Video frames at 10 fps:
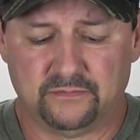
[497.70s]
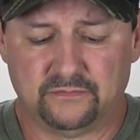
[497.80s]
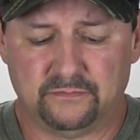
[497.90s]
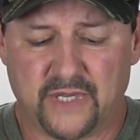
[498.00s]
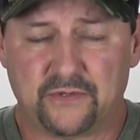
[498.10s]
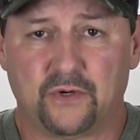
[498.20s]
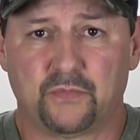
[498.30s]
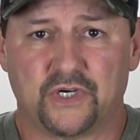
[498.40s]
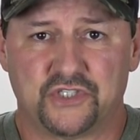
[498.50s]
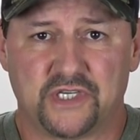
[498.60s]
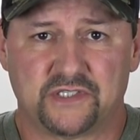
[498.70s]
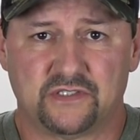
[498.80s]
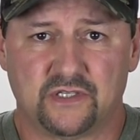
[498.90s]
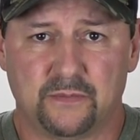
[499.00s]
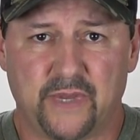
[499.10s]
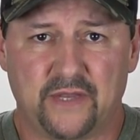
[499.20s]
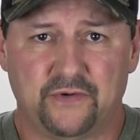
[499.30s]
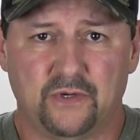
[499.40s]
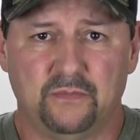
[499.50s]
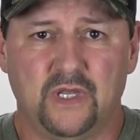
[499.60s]
bedroom or adjacent to the
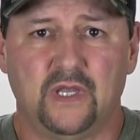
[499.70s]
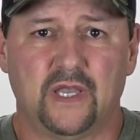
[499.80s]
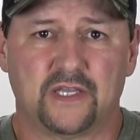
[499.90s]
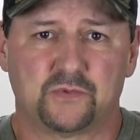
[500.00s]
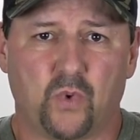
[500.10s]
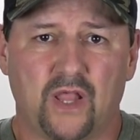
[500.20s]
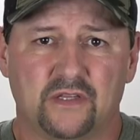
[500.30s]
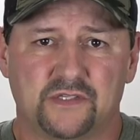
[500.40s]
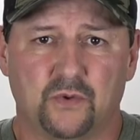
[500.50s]
bedroom, as well as